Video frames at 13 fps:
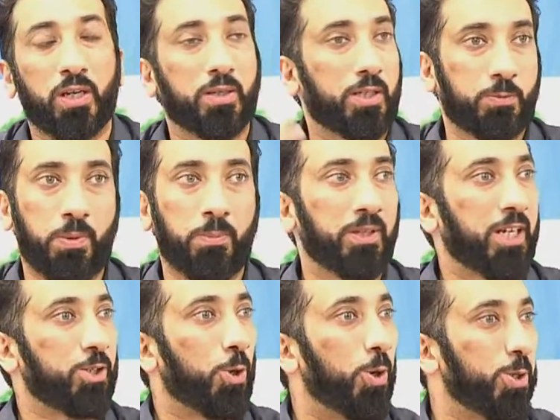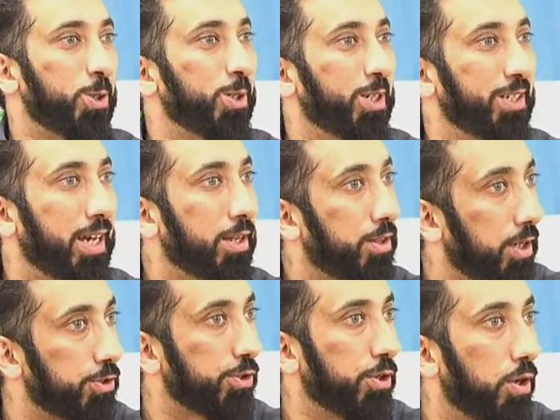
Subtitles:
because people get tortured to death, yes or